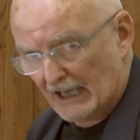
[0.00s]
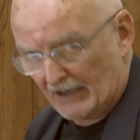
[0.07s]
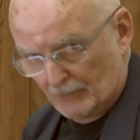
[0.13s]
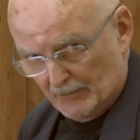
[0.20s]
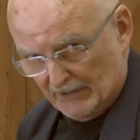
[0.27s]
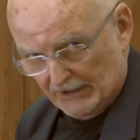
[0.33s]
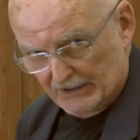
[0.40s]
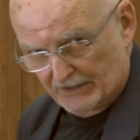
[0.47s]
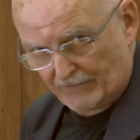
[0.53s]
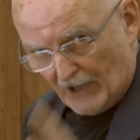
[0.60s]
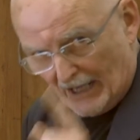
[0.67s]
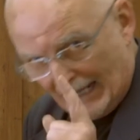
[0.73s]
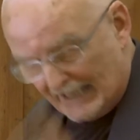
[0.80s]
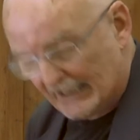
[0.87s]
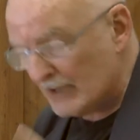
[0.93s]
governments
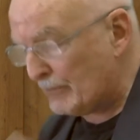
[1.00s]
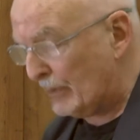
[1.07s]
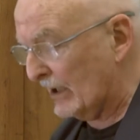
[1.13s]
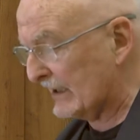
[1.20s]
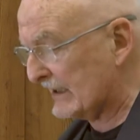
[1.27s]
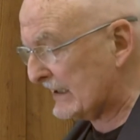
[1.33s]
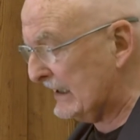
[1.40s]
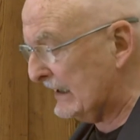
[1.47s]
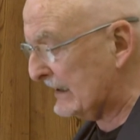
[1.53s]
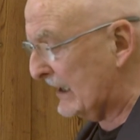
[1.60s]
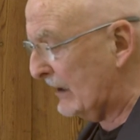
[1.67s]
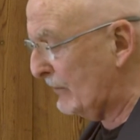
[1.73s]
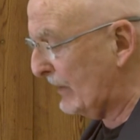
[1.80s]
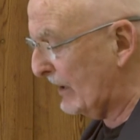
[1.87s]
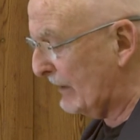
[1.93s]
for any policies
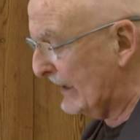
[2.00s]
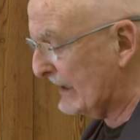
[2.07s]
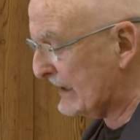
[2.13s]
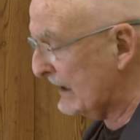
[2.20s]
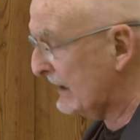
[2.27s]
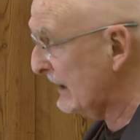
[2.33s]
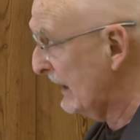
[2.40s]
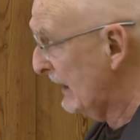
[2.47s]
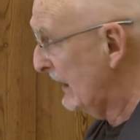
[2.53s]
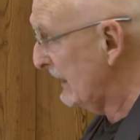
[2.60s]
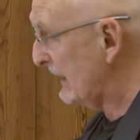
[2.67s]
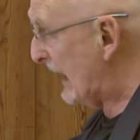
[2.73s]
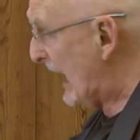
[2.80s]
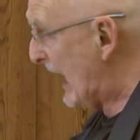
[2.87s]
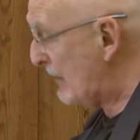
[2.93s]
implemented
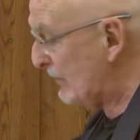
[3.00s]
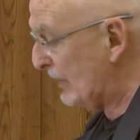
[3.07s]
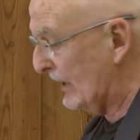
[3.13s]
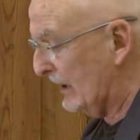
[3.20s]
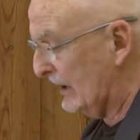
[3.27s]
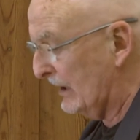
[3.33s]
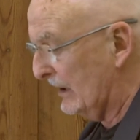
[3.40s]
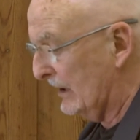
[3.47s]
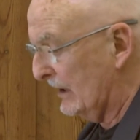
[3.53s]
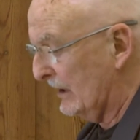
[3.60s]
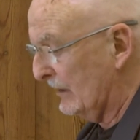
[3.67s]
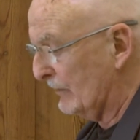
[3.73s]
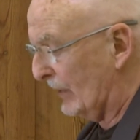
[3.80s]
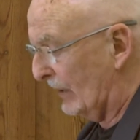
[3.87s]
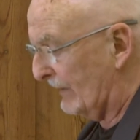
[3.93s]
that hamper
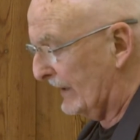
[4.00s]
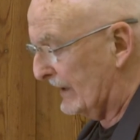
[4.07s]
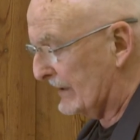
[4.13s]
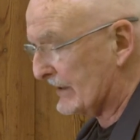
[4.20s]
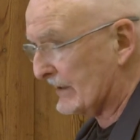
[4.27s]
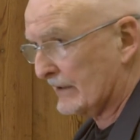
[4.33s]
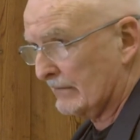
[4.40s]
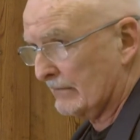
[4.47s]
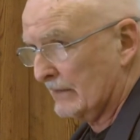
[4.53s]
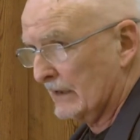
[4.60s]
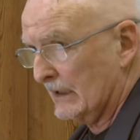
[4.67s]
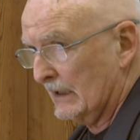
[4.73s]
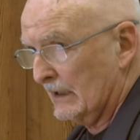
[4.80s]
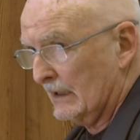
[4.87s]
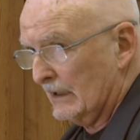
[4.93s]
profits.
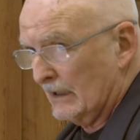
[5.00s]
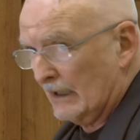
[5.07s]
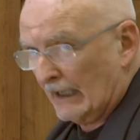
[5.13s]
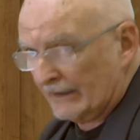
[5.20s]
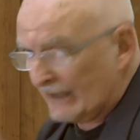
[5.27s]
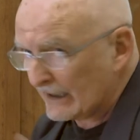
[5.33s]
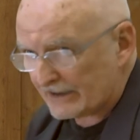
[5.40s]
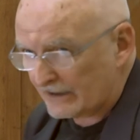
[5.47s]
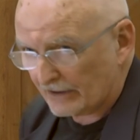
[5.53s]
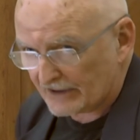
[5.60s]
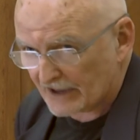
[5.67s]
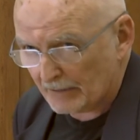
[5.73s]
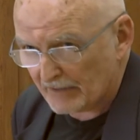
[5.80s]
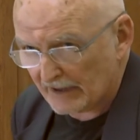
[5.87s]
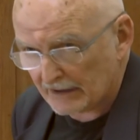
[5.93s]
And that's not
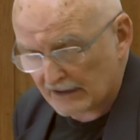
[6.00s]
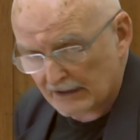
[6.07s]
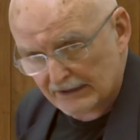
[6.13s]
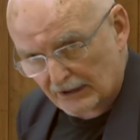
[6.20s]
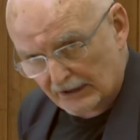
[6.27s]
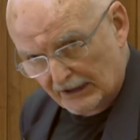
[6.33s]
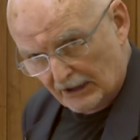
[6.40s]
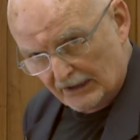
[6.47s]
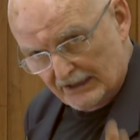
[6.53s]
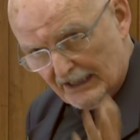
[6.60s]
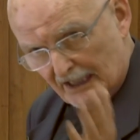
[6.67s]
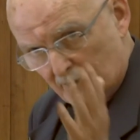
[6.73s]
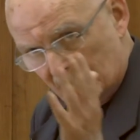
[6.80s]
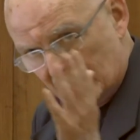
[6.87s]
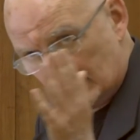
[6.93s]
something that is only going to
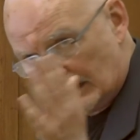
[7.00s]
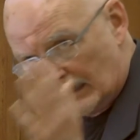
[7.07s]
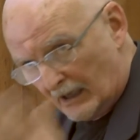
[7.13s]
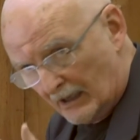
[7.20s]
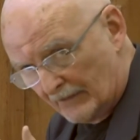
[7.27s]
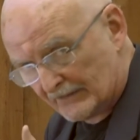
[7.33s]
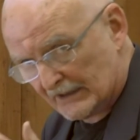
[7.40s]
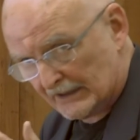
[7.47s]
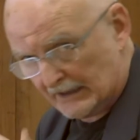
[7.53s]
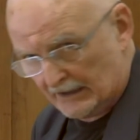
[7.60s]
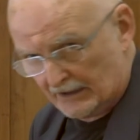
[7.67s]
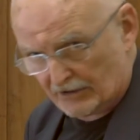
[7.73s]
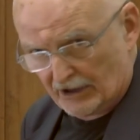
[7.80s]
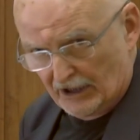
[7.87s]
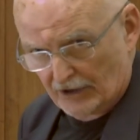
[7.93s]
come in after the
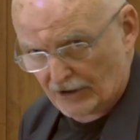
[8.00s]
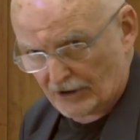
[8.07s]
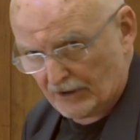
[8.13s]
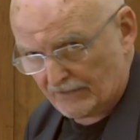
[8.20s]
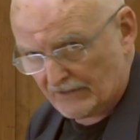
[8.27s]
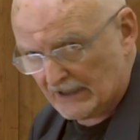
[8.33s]
introduction of